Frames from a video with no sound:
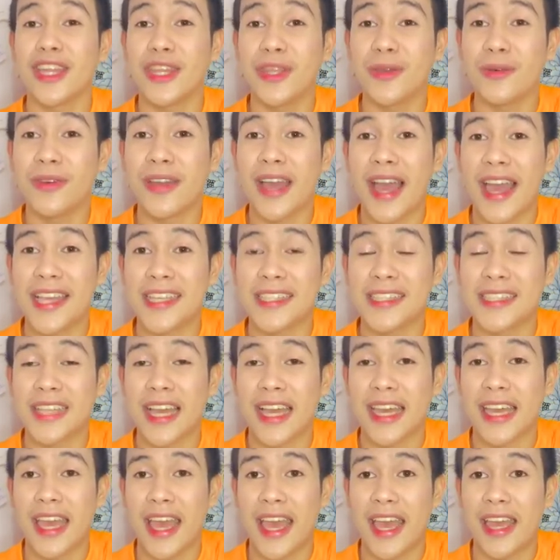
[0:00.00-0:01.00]
guys
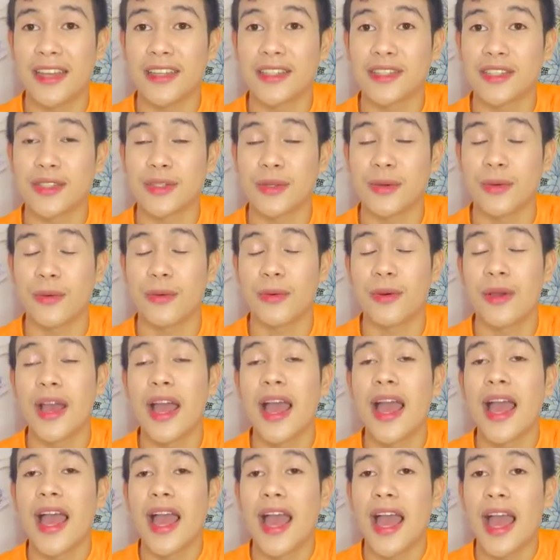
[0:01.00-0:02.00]
again. So,
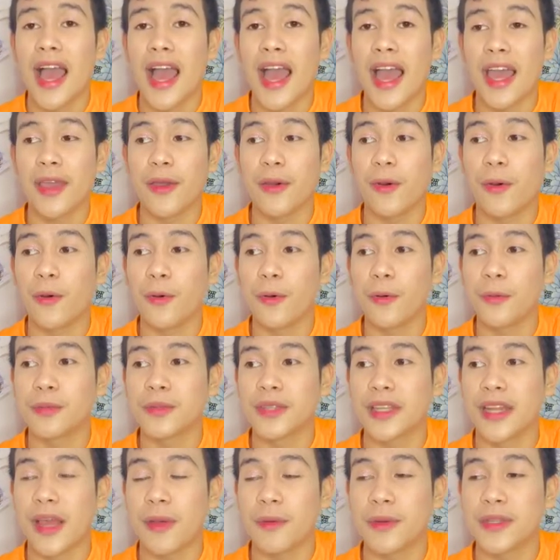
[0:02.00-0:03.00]
I hope
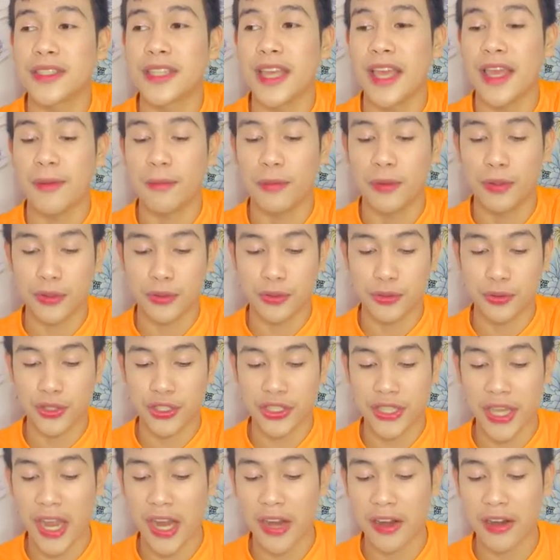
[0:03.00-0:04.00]
that I was able to
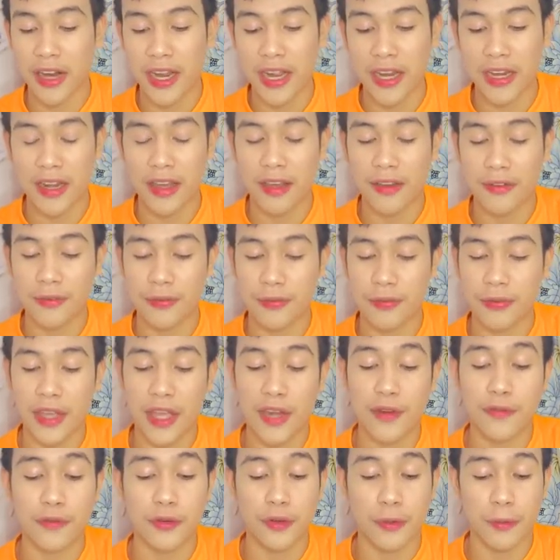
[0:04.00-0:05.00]
share enough
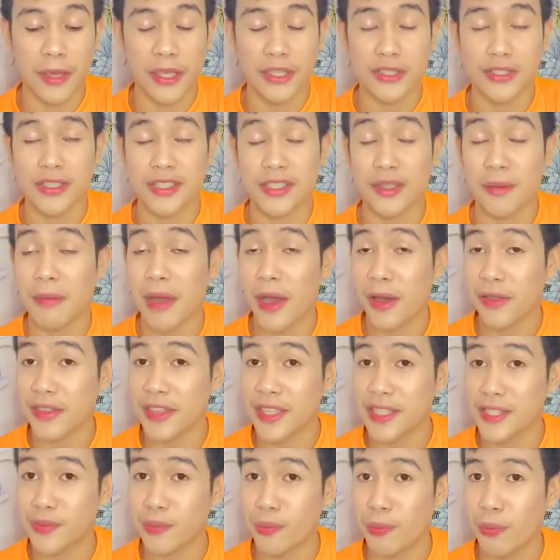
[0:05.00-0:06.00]
information about
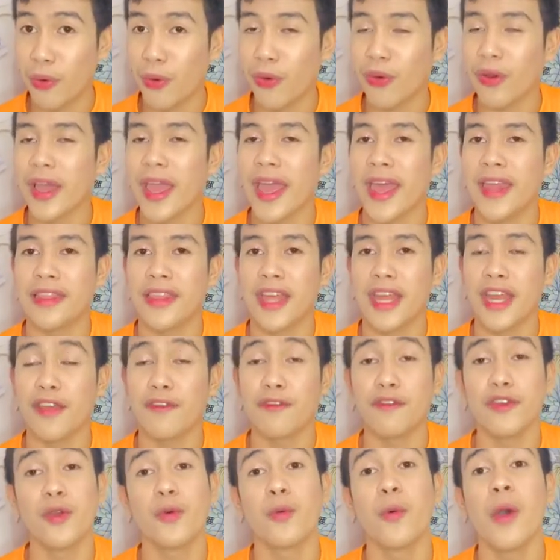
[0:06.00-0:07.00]
this book. And then
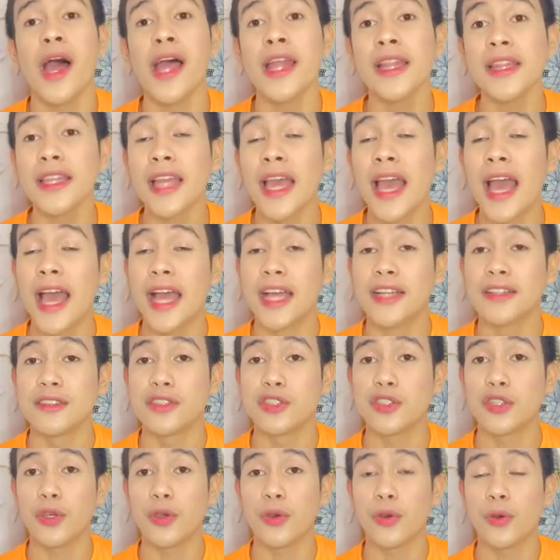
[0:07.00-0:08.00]
if you want
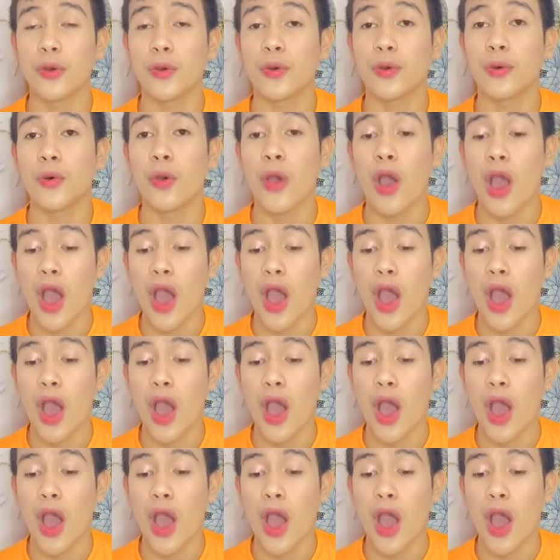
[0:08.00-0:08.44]
to